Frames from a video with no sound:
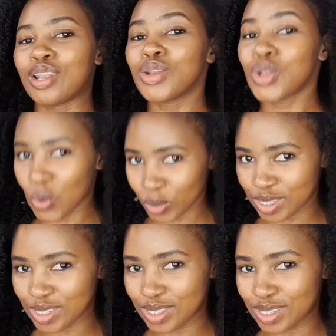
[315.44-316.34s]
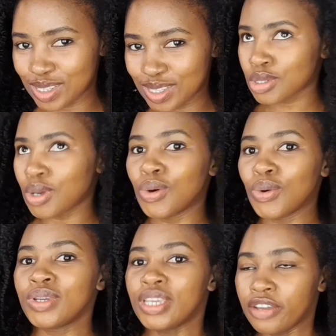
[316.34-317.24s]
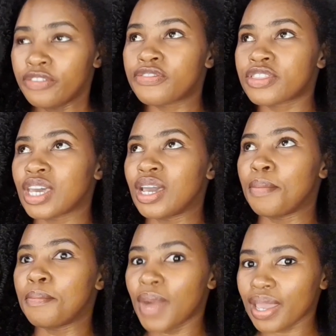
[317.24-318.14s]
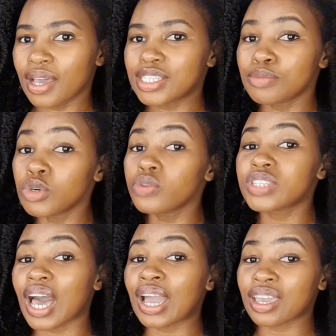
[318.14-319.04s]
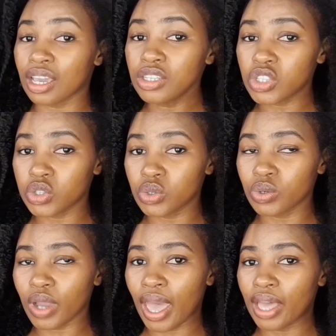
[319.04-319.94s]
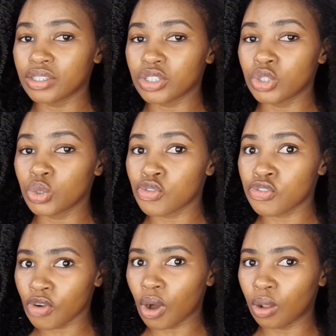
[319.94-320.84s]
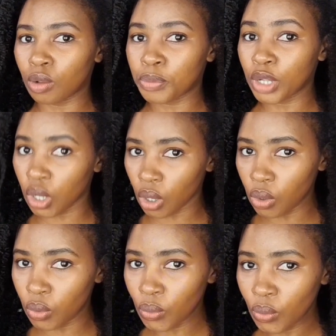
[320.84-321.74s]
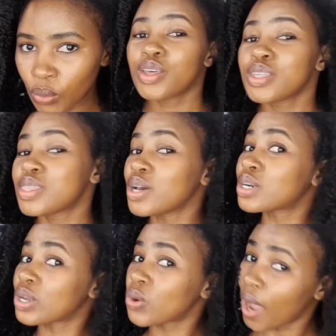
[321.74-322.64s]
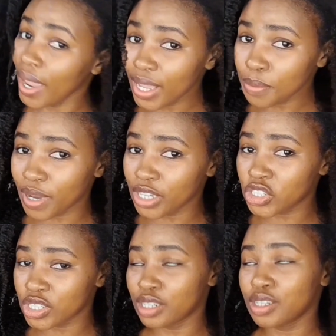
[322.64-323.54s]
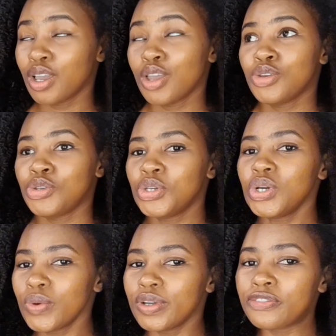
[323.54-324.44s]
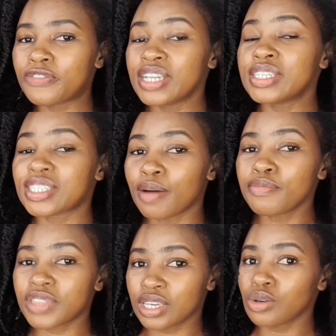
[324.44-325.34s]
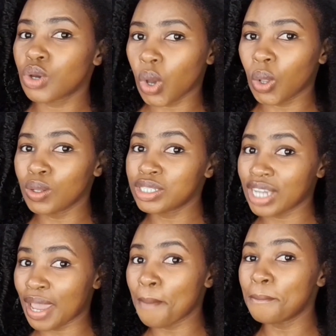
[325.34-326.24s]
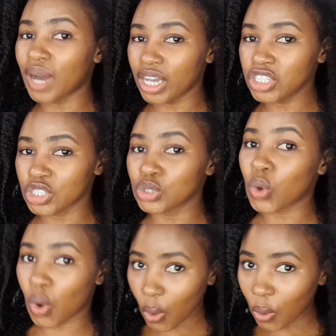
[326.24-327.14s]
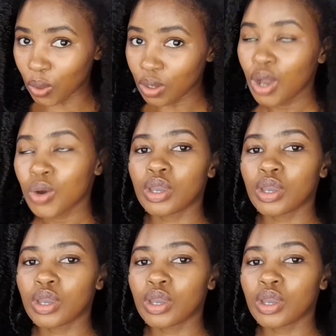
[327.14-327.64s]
losses. So if the market moves against you and you fall below the required margin, you will face something called a margin call,